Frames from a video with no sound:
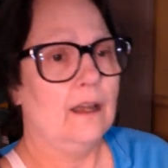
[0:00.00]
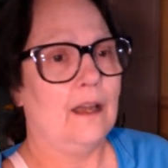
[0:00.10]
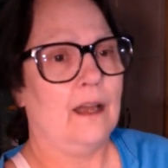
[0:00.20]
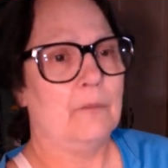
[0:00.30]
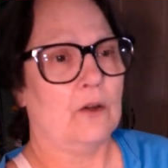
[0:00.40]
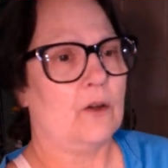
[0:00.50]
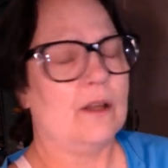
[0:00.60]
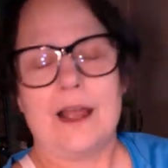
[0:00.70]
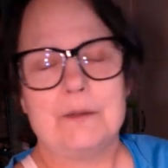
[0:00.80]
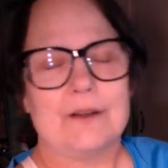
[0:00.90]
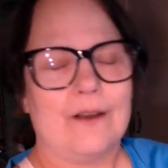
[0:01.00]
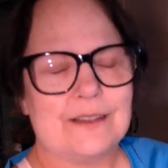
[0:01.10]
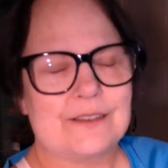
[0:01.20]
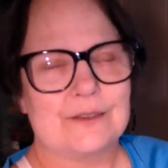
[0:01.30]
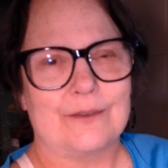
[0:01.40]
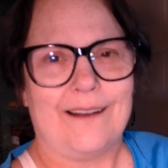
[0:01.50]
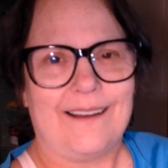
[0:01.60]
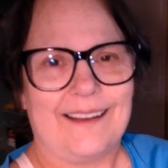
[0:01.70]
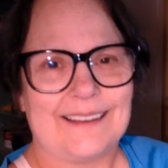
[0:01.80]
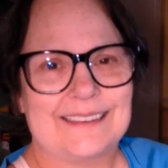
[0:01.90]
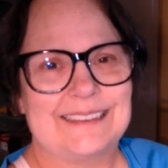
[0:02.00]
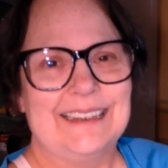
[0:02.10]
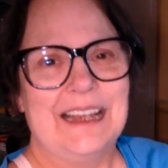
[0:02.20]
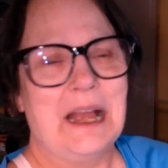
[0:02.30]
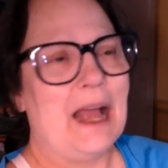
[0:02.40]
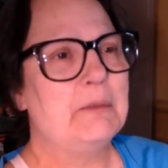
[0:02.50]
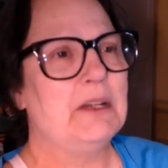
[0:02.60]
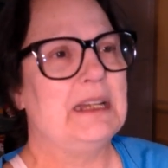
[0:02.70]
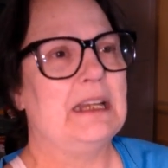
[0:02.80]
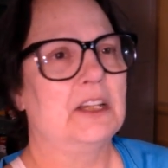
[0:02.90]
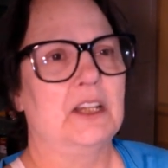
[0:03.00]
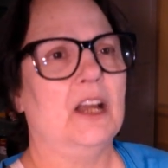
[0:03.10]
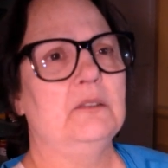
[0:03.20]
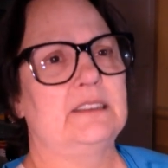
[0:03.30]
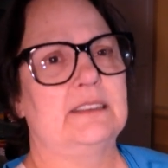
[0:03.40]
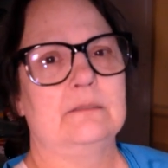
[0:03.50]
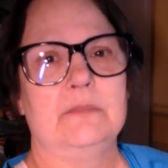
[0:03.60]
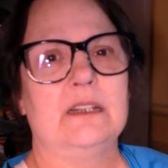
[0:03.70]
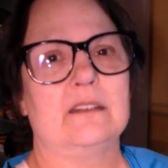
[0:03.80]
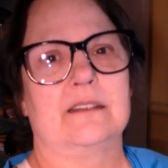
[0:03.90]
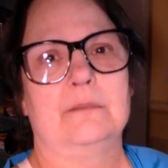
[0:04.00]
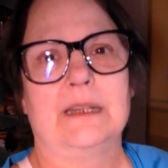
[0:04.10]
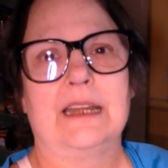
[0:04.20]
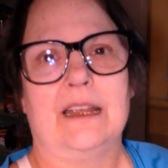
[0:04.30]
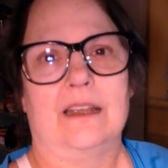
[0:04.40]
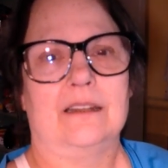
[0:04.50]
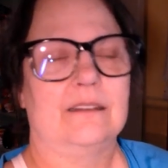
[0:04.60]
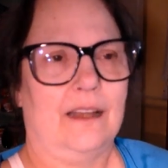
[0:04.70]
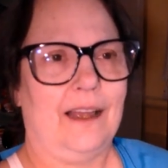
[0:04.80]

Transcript: I'm going to climb across the rocks. I'm going to get goats and milk them again.